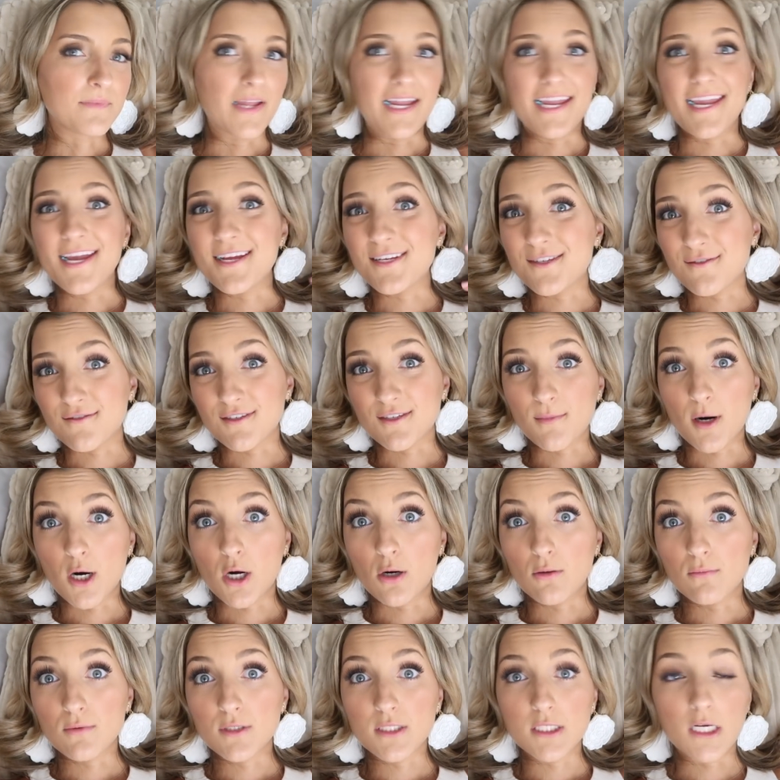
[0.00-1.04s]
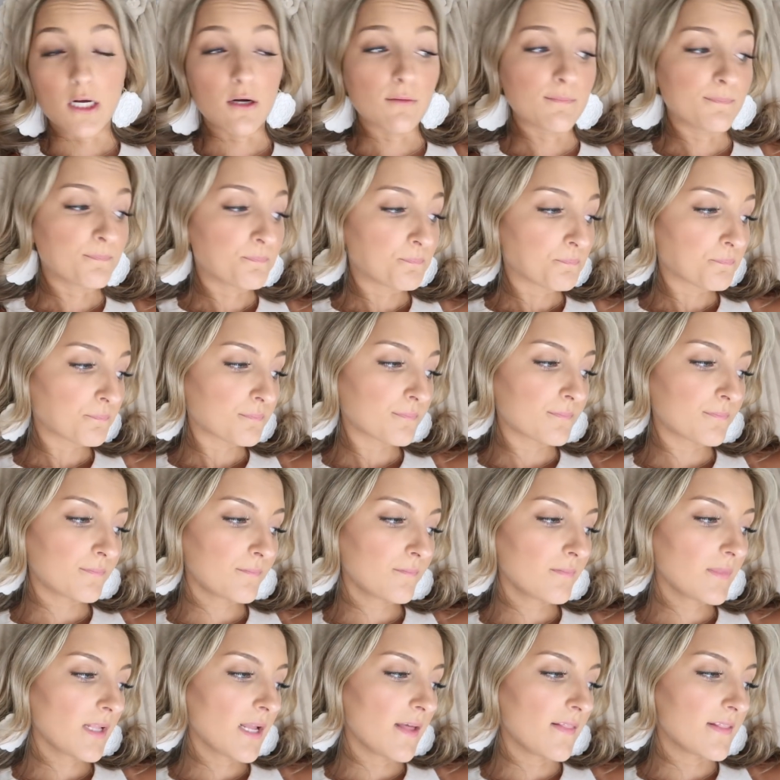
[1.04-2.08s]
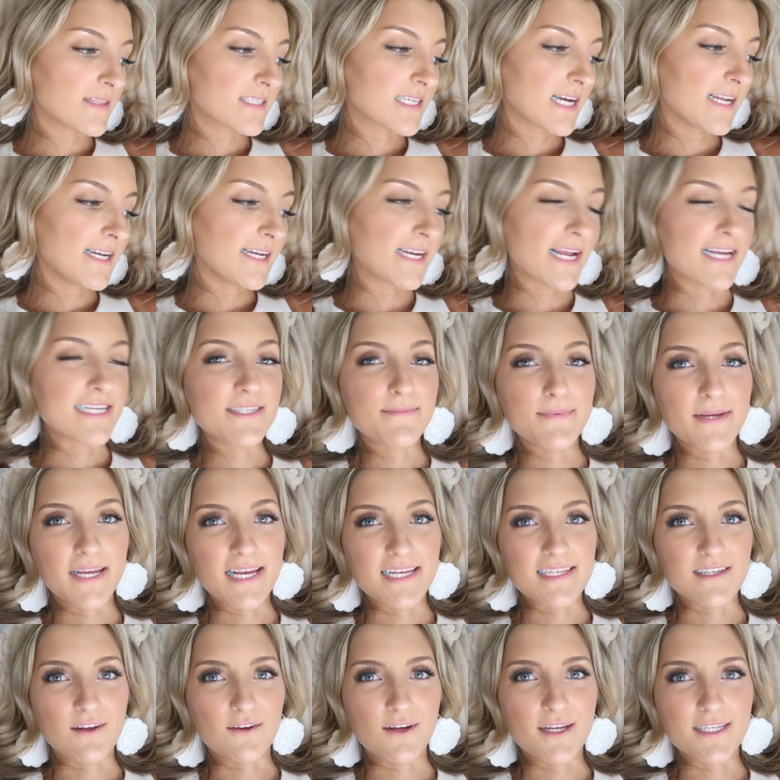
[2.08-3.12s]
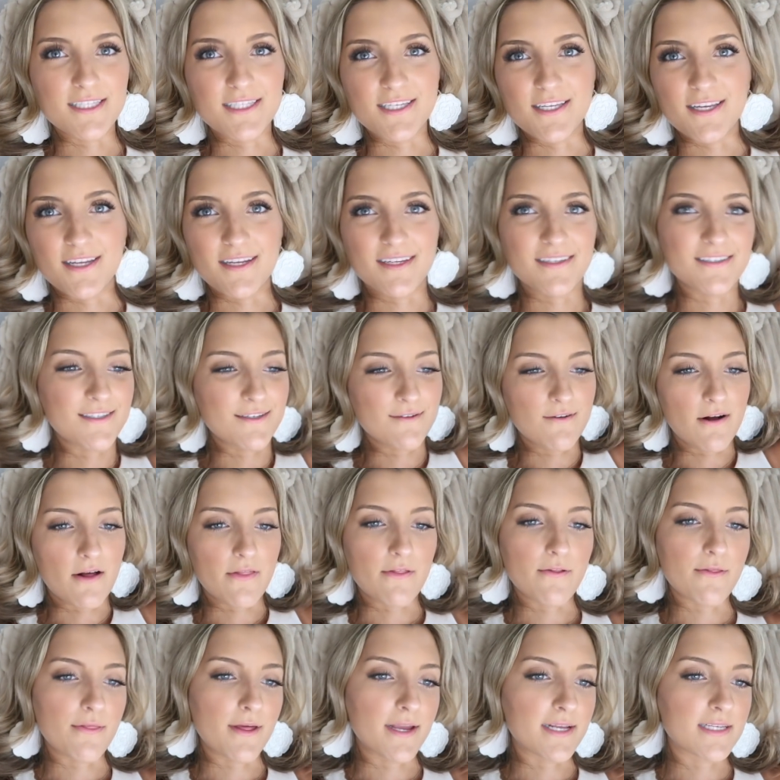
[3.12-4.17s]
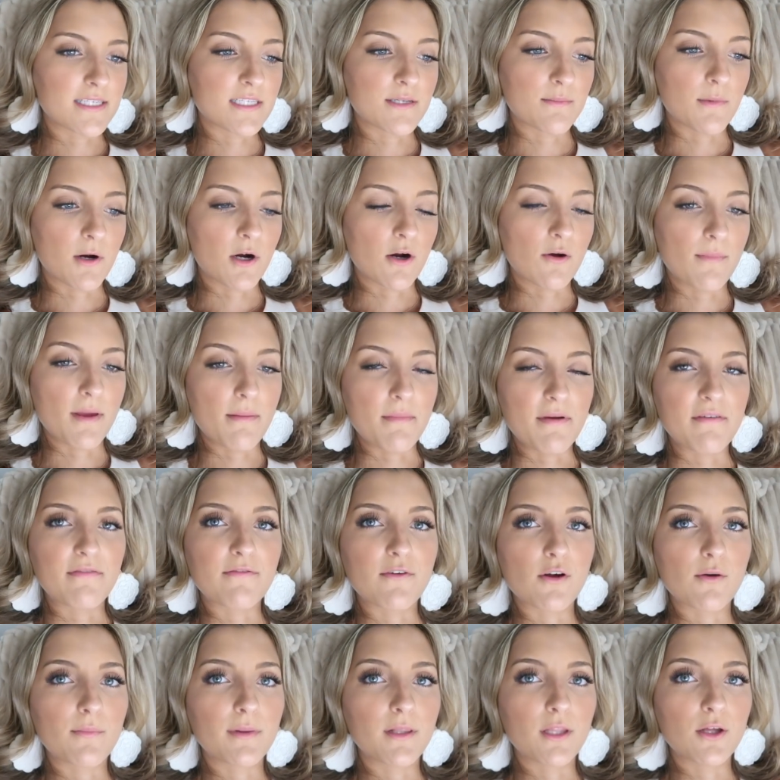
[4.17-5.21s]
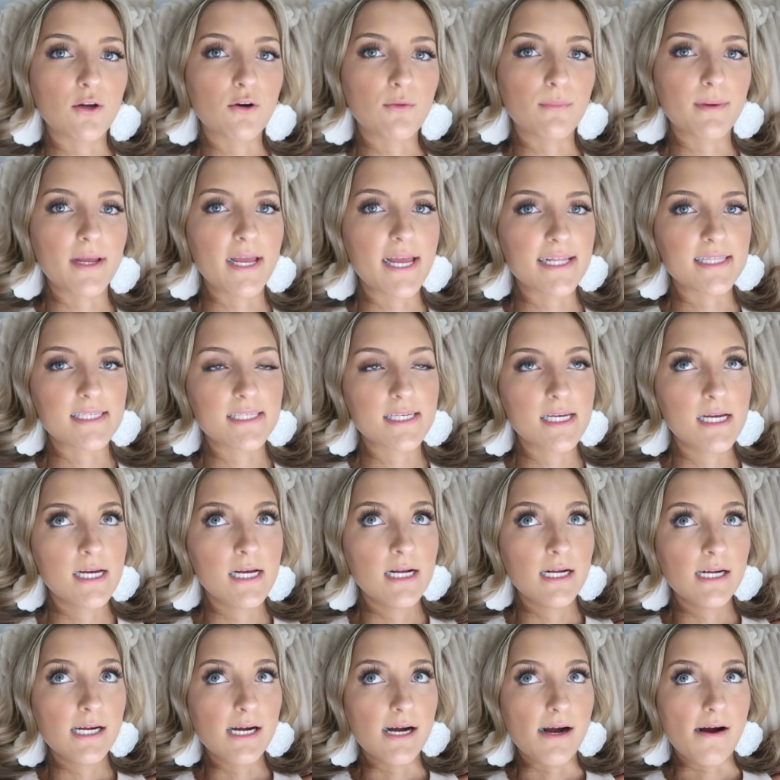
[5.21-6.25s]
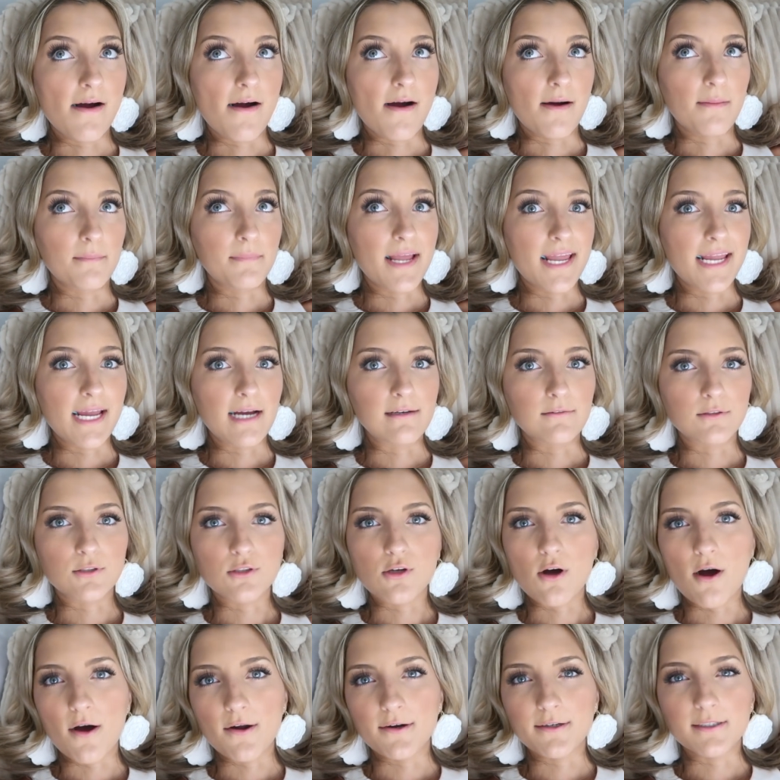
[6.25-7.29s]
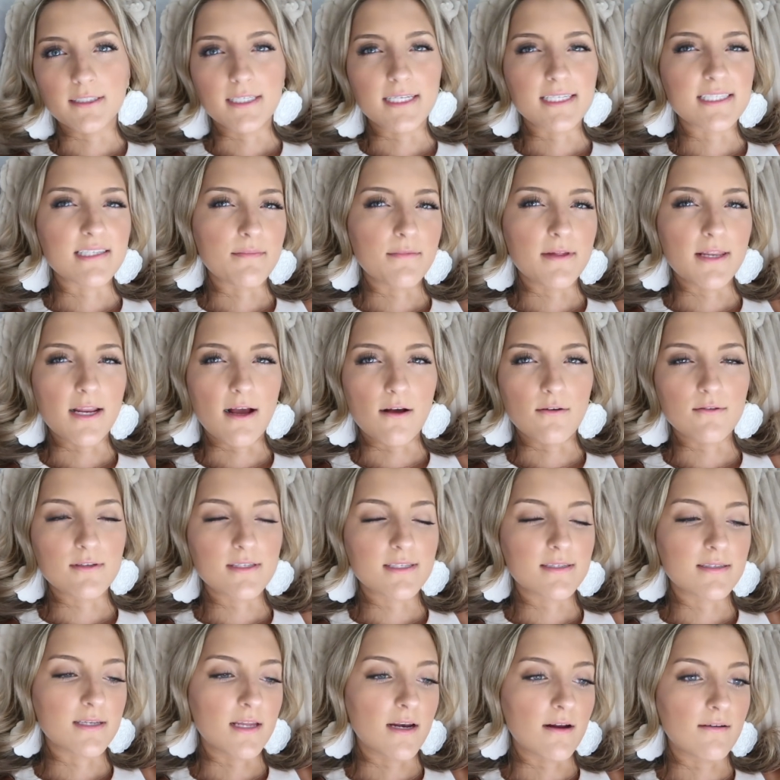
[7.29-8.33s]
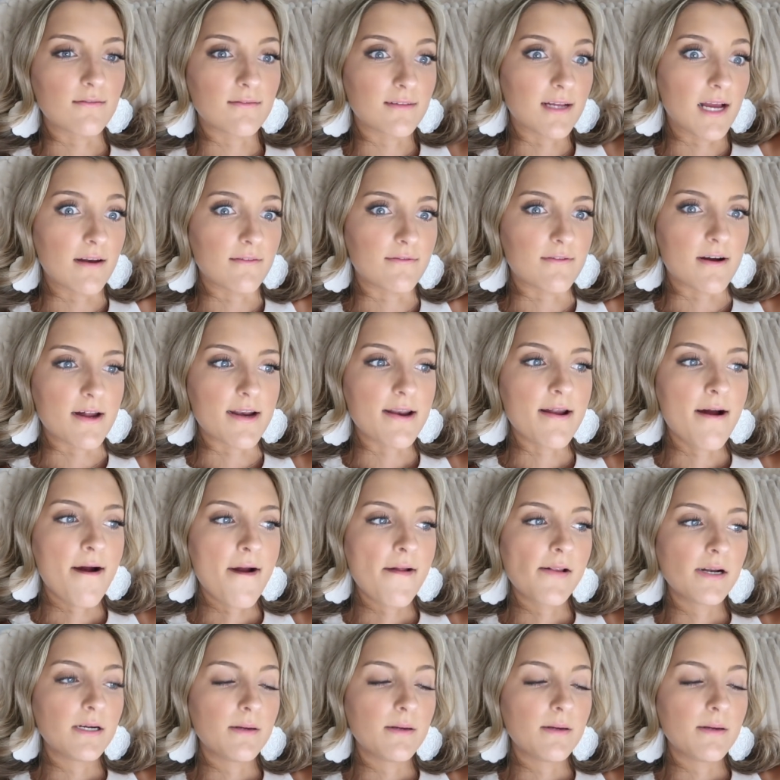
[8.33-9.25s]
I can't do it tomorrow. So it's kind of nice because I'll get to do other things tomorrow, maybe film a little bit, hang out with Connor, like something else, you know, kind of fun.